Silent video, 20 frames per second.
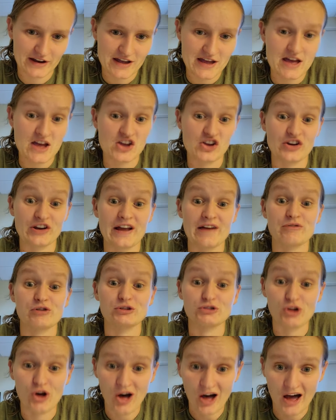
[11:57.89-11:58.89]
You're gonna have a
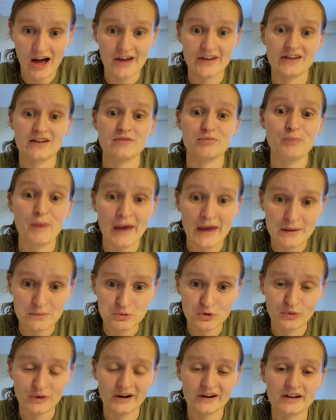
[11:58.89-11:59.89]
lot of
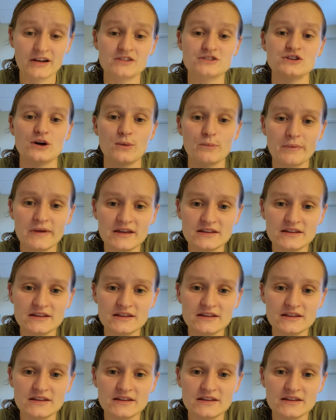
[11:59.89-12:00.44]
paperwork. Don't be